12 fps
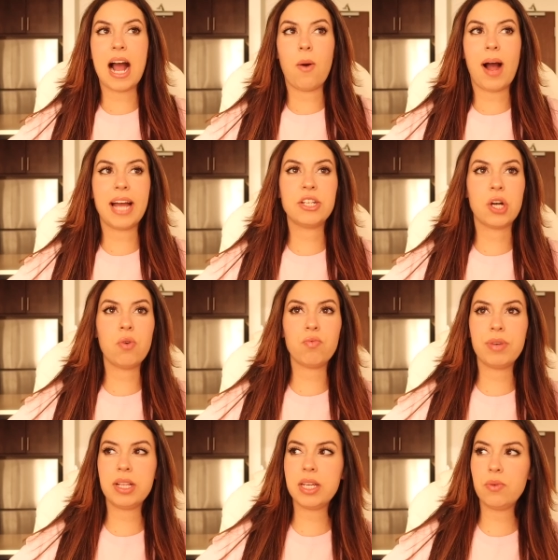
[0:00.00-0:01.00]
Now, I
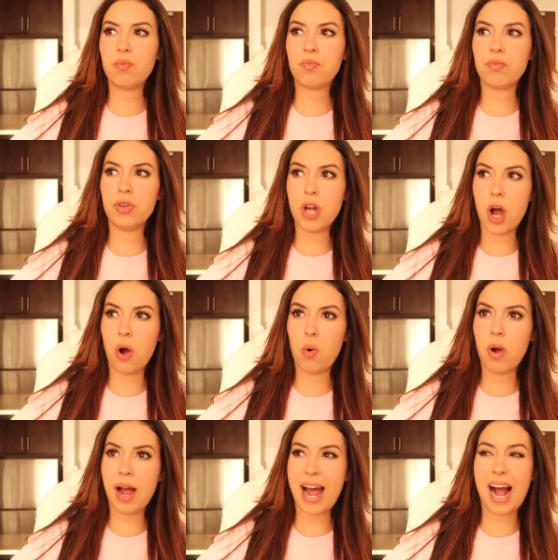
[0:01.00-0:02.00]
don't really
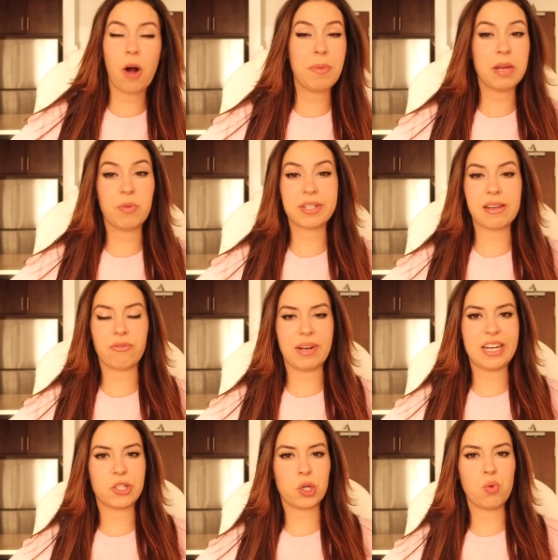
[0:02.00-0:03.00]
know how many books I've
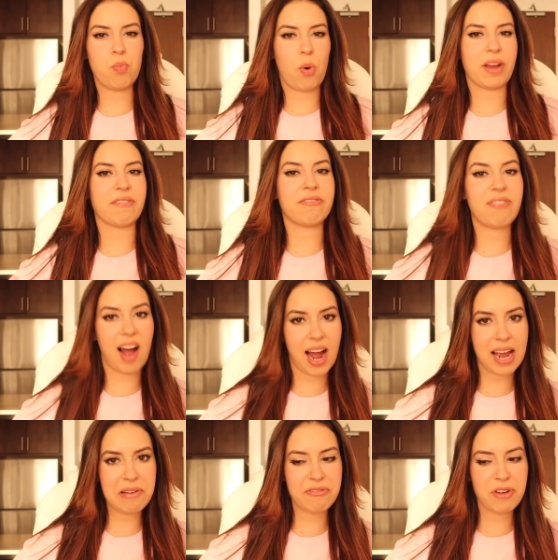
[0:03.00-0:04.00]
rated
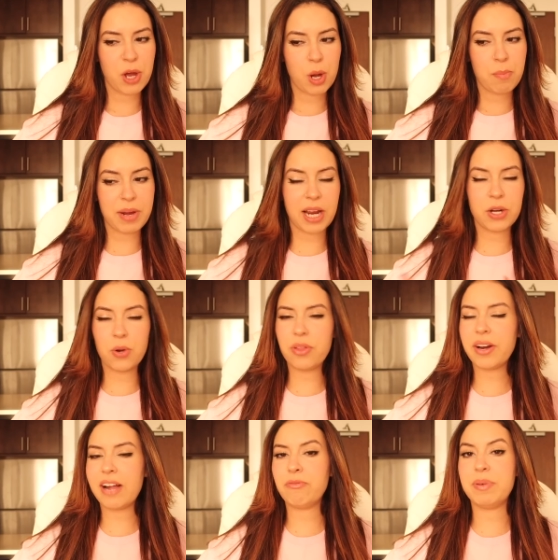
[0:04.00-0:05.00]
2.5, but I know
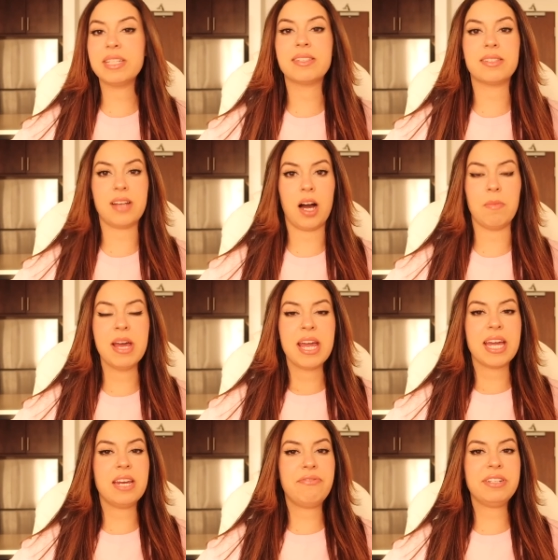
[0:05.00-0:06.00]
there have been some.
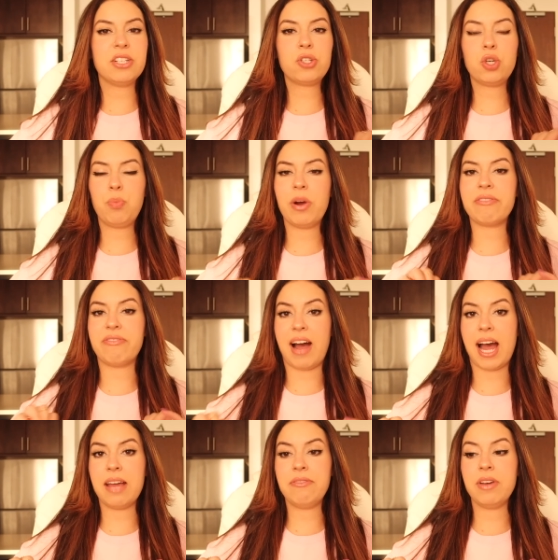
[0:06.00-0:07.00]
And if it's a 2.5,
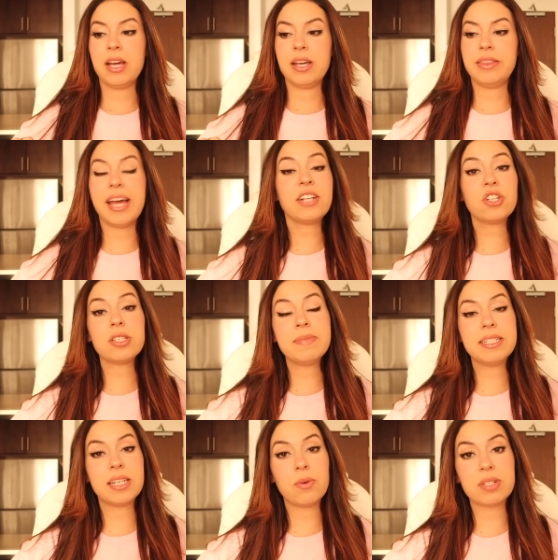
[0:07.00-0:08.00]
that just
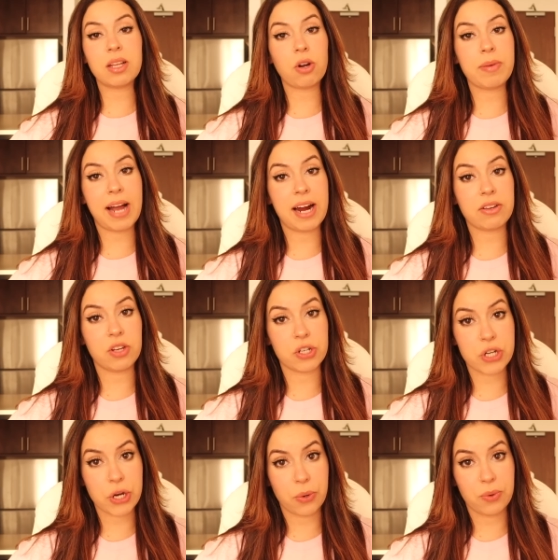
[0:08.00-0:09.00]
means that it was a little bit higher than
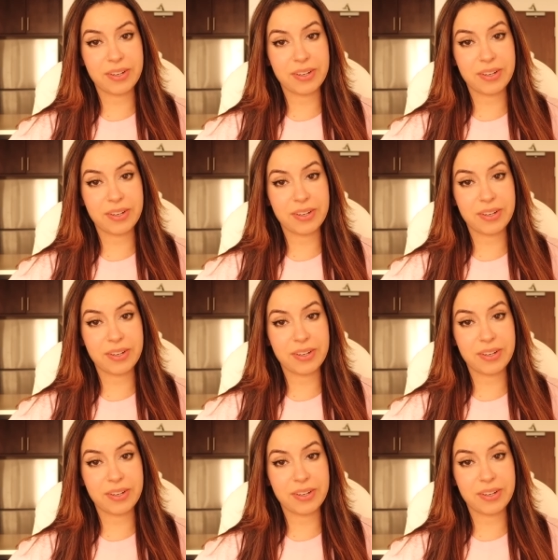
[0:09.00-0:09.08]
a 2.